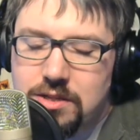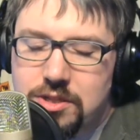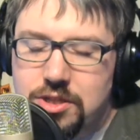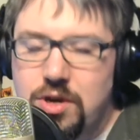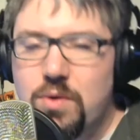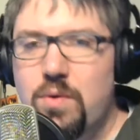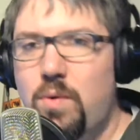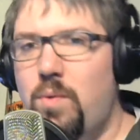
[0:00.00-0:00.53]

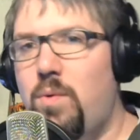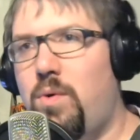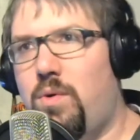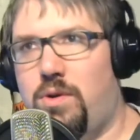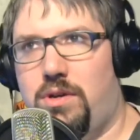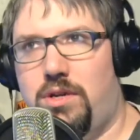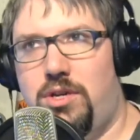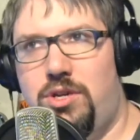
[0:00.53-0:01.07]
So
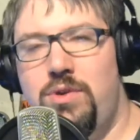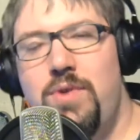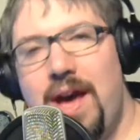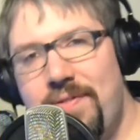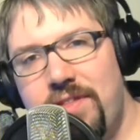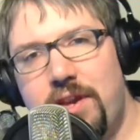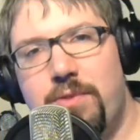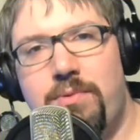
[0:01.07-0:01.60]
you
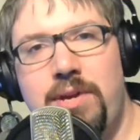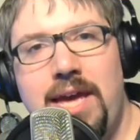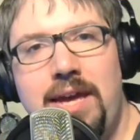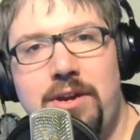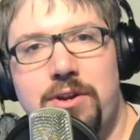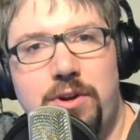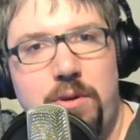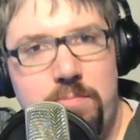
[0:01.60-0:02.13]
have to
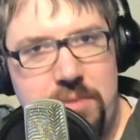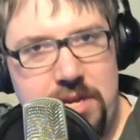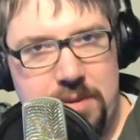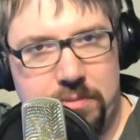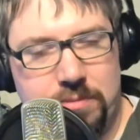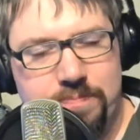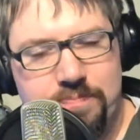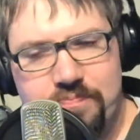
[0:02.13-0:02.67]
create your own
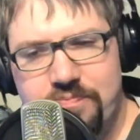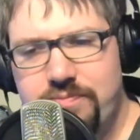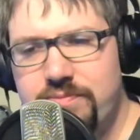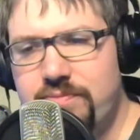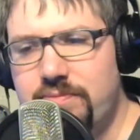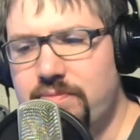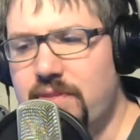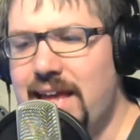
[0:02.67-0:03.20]
people.
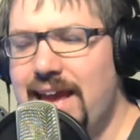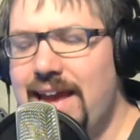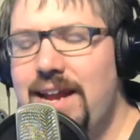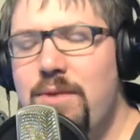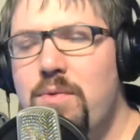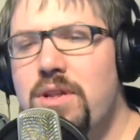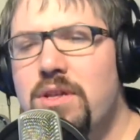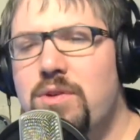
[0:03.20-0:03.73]

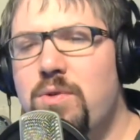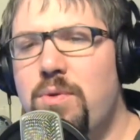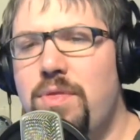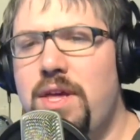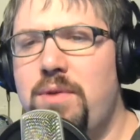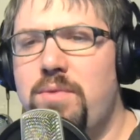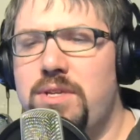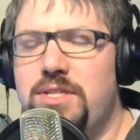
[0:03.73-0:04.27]
And one cool
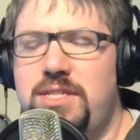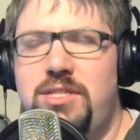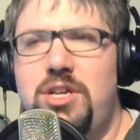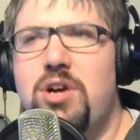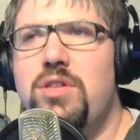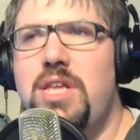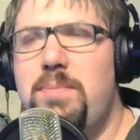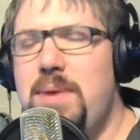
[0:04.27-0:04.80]
thing was,
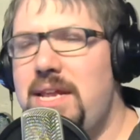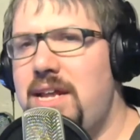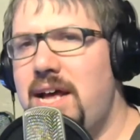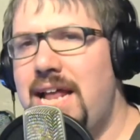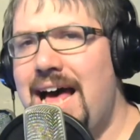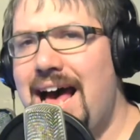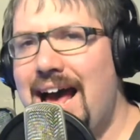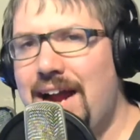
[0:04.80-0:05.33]
no, they may
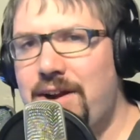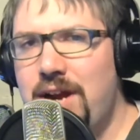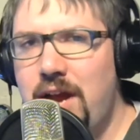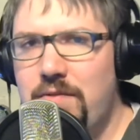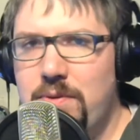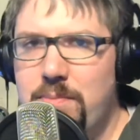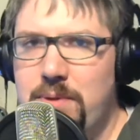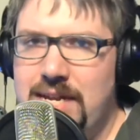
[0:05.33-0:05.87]
not hire
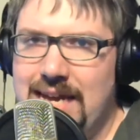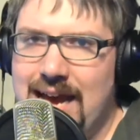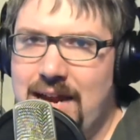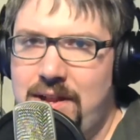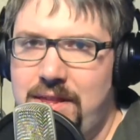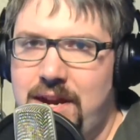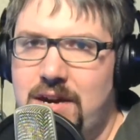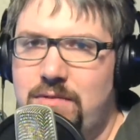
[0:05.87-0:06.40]
everybody
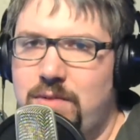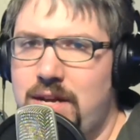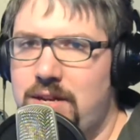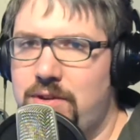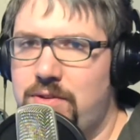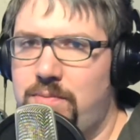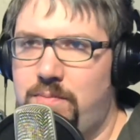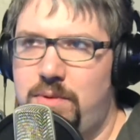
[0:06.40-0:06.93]
out of there,
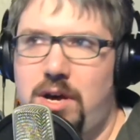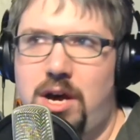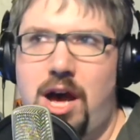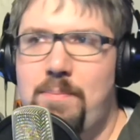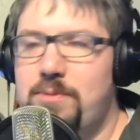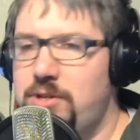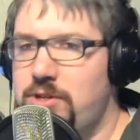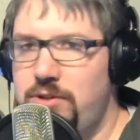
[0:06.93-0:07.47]
whether
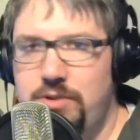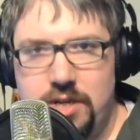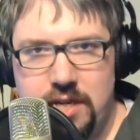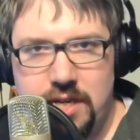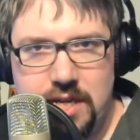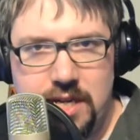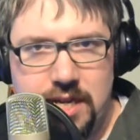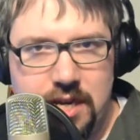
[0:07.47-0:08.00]

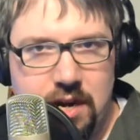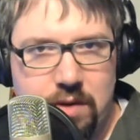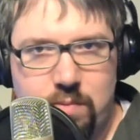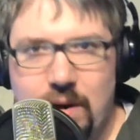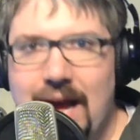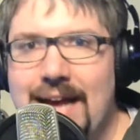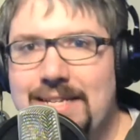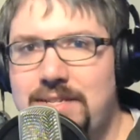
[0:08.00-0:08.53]
opportunity
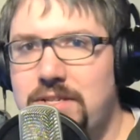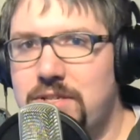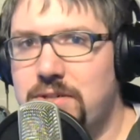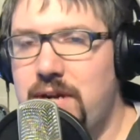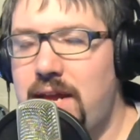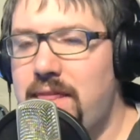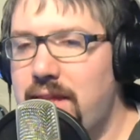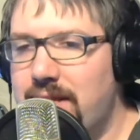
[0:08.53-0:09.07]
arises
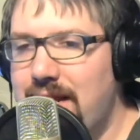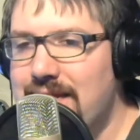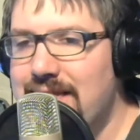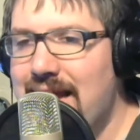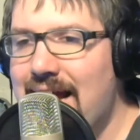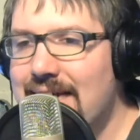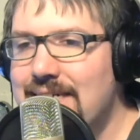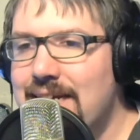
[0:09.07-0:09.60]
or anything like
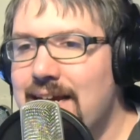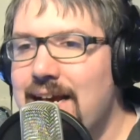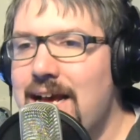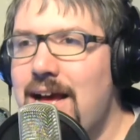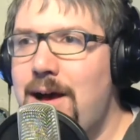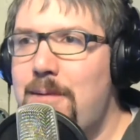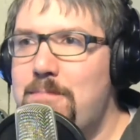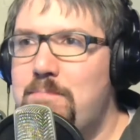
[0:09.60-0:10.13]
that.
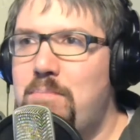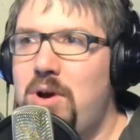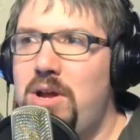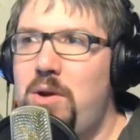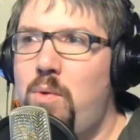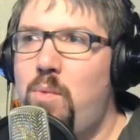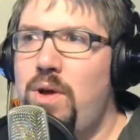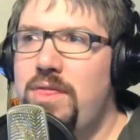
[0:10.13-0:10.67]

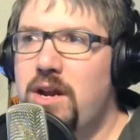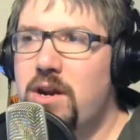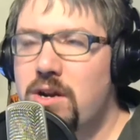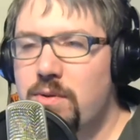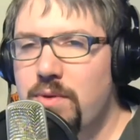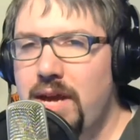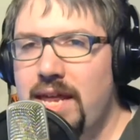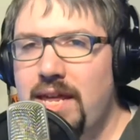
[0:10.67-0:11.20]
But what they're
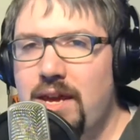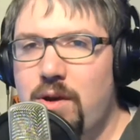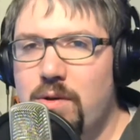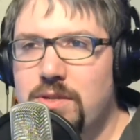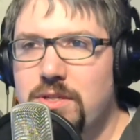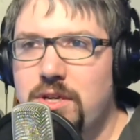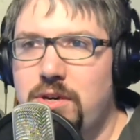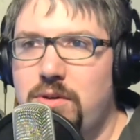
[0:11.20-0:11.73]
creating
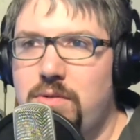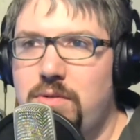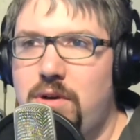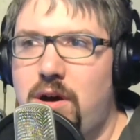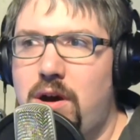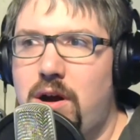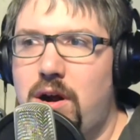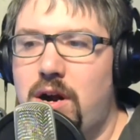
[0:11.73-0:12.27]
also
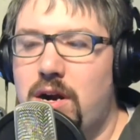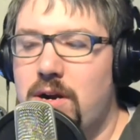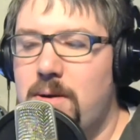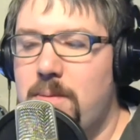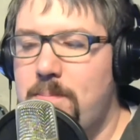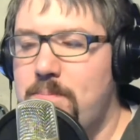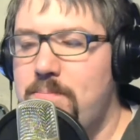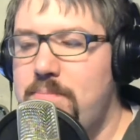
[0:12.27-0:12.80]

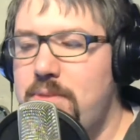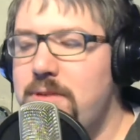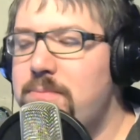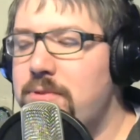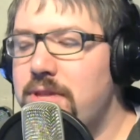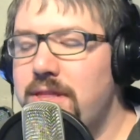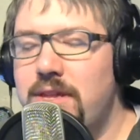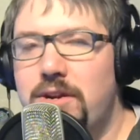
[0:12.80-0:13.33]
are
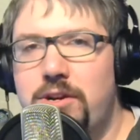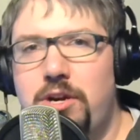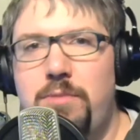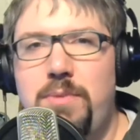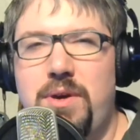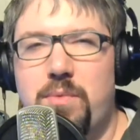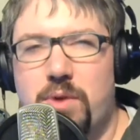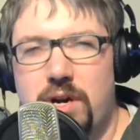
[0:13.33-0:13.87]
people that they're going
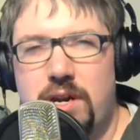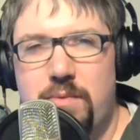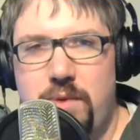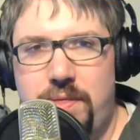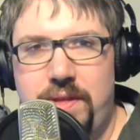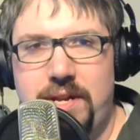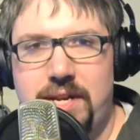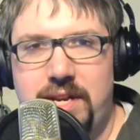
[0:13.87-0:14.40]
to be working
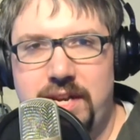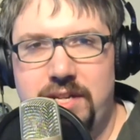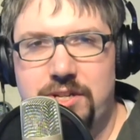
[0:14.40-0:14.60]
with in